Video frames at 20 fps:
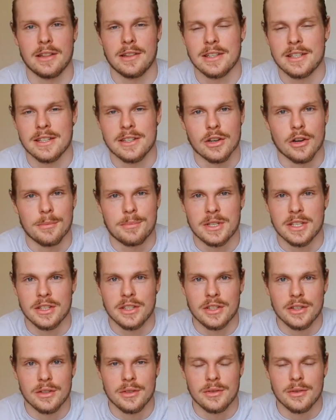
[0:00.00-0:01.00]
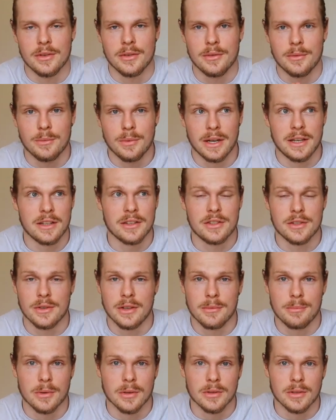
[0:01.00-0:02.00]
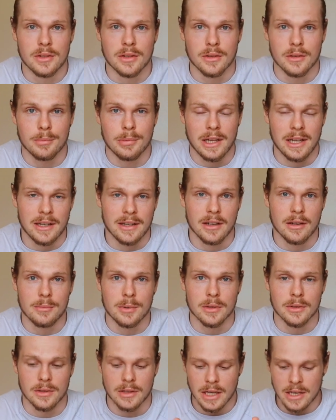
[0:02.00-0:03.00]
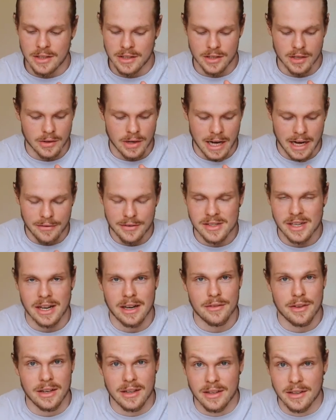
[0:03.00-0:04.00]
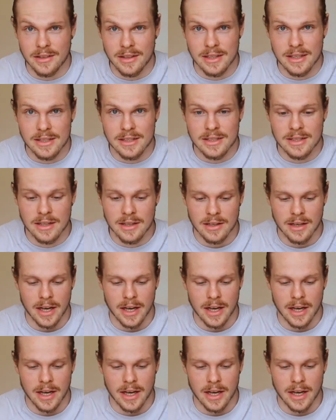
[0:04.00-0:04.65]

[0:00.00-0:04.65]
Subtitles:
this is up to you when you're doing a bulk or planning a bulk. You don't have to have any of these.